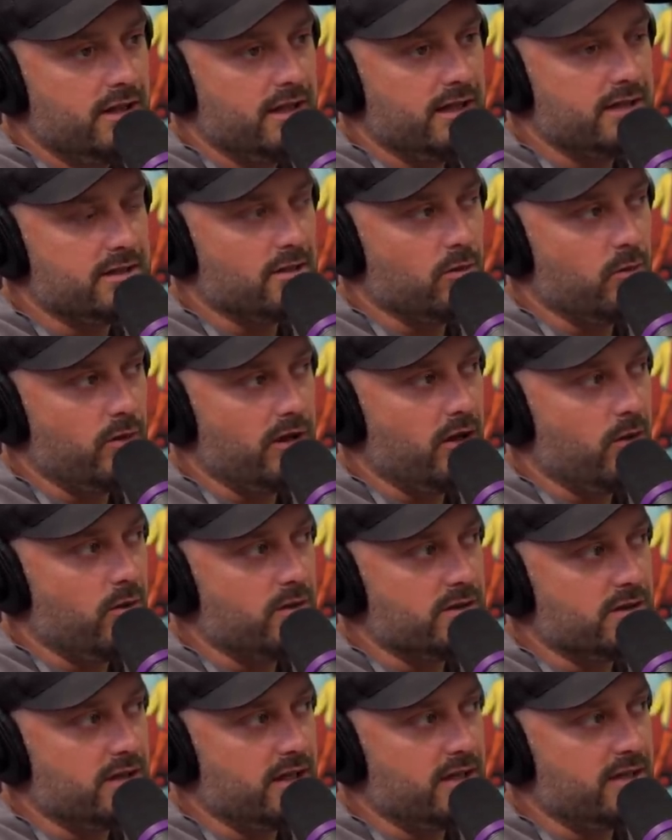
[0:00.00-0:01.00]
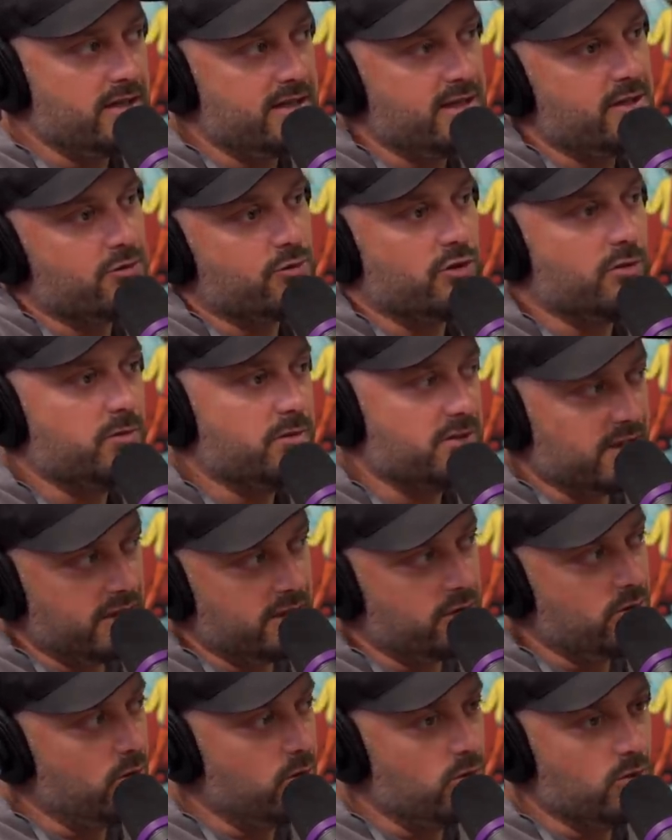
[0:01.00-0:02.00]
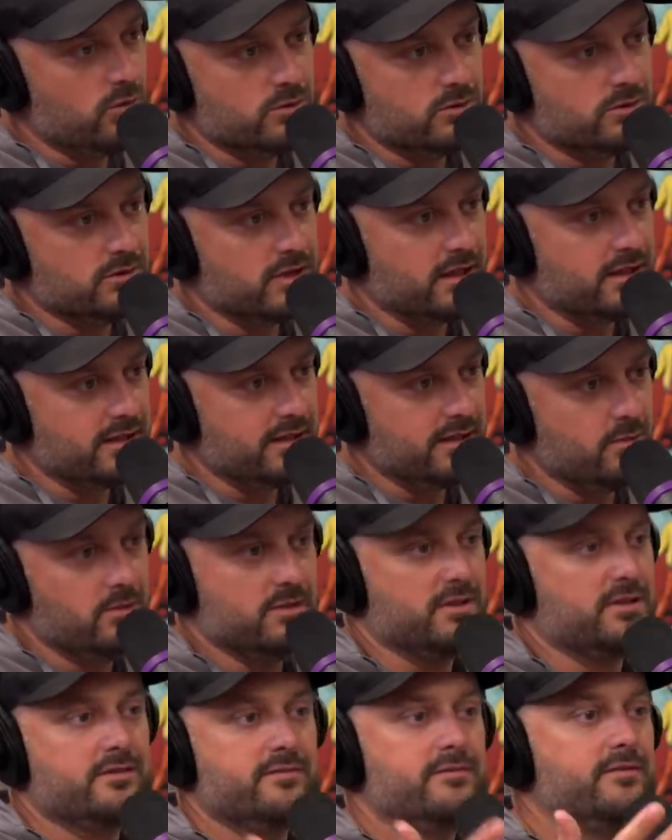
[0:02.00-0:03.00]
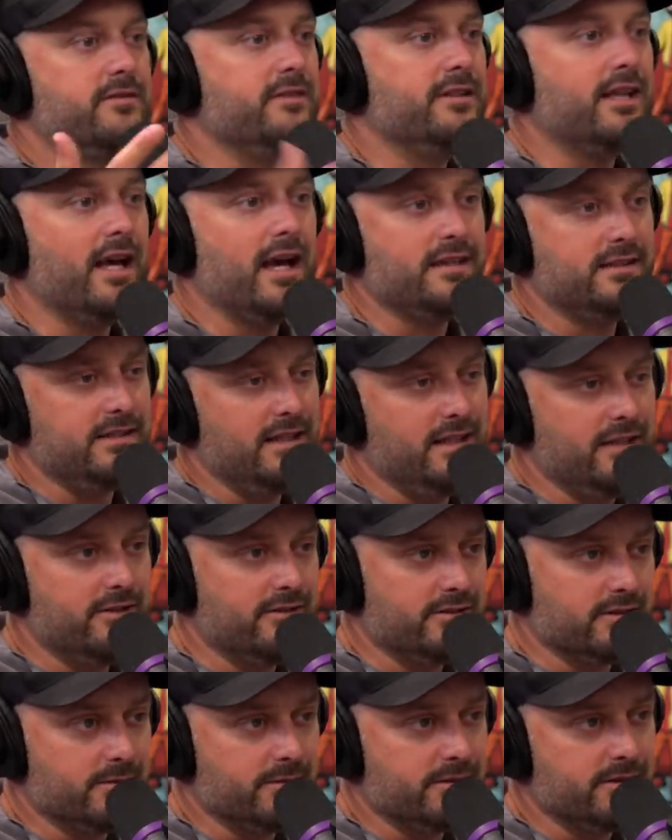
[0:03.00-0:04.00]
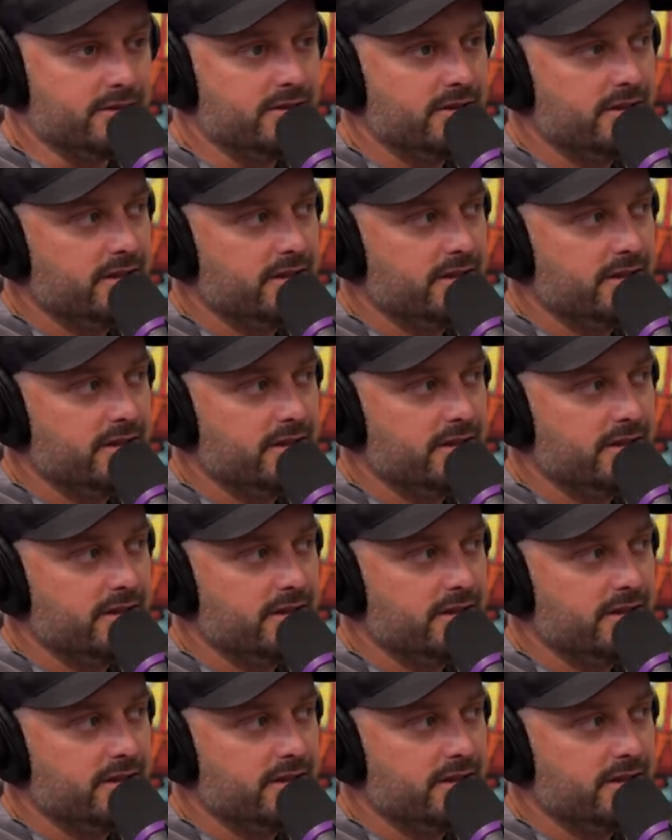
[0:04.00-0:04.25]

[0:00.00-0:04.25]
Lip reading: And so we'd always, because his room was like cool, like because he was 19 or something.